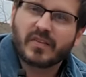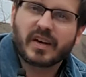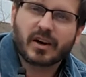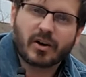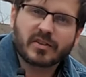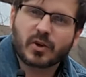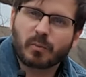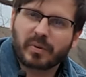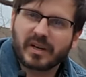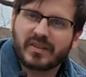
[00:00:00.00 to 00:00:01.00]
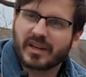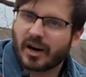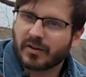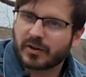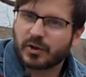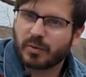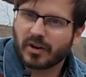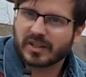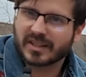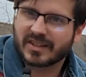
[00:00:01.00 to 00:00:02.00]
They also beat the other two
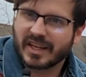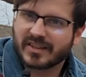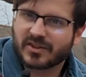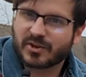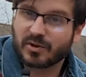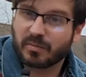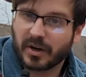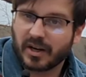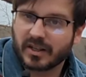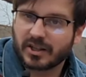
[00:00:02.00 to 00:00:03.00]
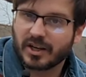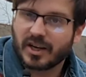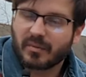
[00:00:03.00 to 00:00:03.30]
Baltic states to the punch